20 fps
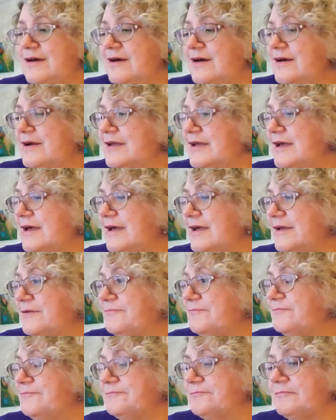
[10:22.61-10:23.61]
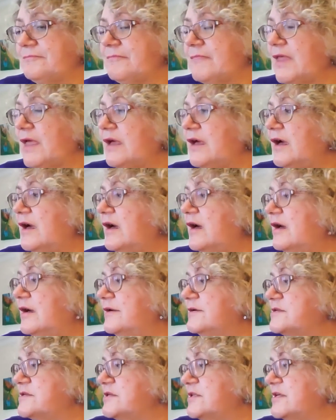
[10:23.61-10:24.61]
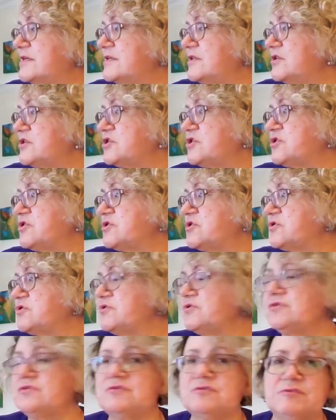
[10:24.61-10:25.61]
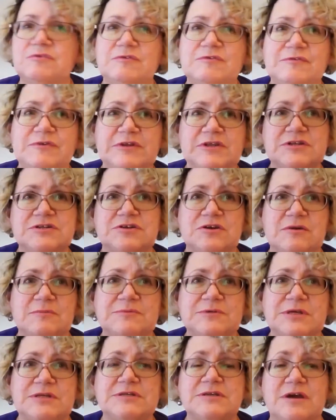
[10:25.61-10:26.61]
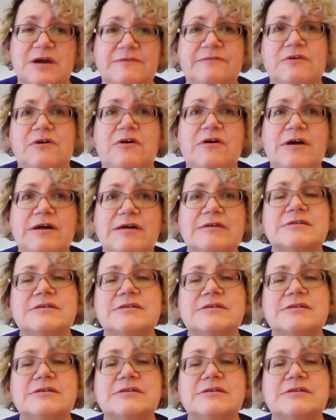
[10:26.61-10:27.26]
Okay. So those are the 2 finished objects that I've got